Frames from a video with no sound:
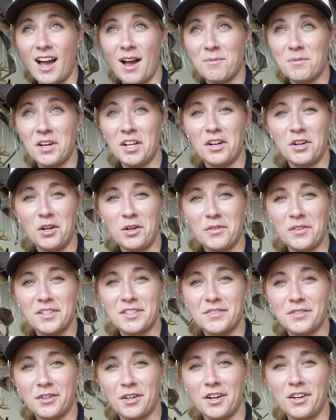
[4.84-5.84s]
I'm kind of
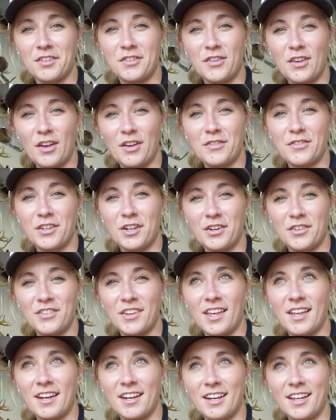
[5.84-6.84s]
nervous for ourselves and our
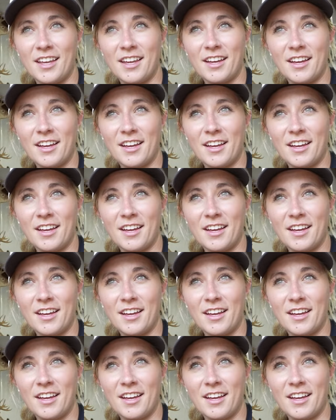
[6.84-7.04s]
sanity.